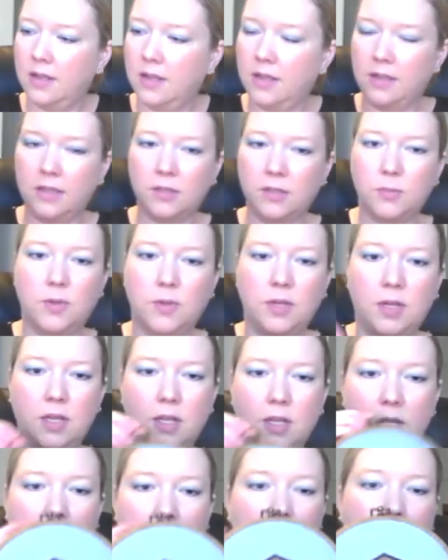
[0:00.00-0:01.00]
This one
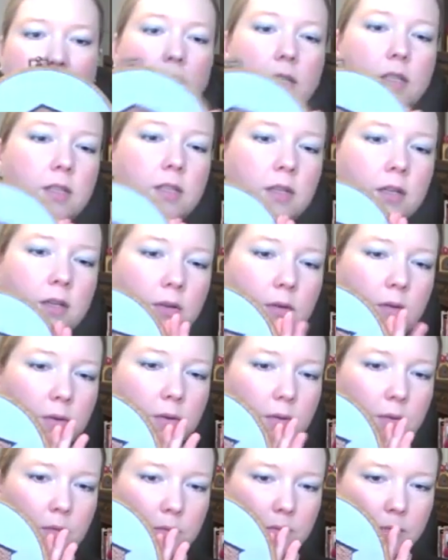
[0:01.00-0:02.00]
is
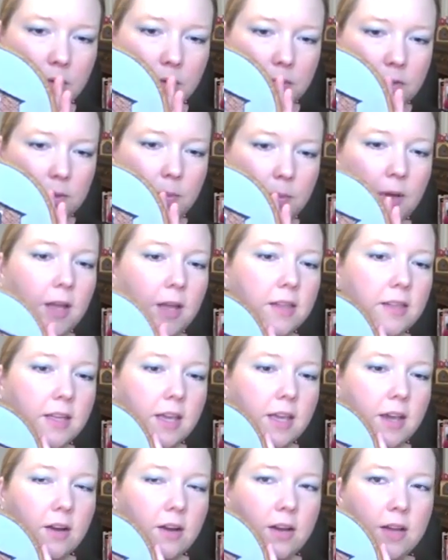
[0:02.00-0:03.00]
Rose
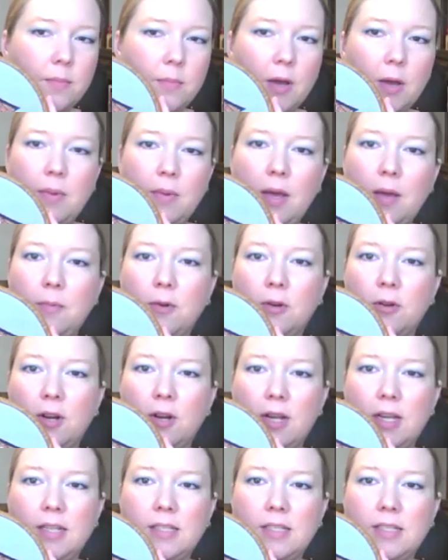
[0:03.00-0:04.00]
Apothecary by Paper
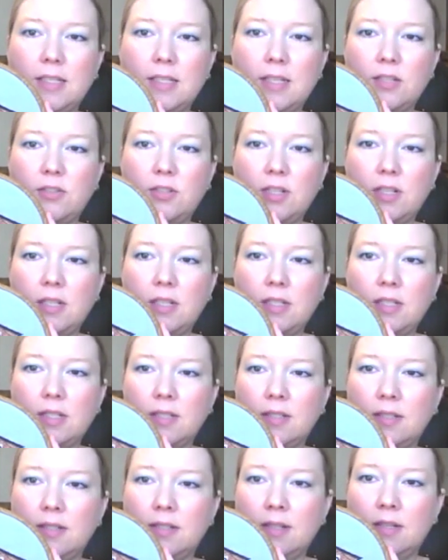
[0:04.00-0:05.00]
Crane Stitches.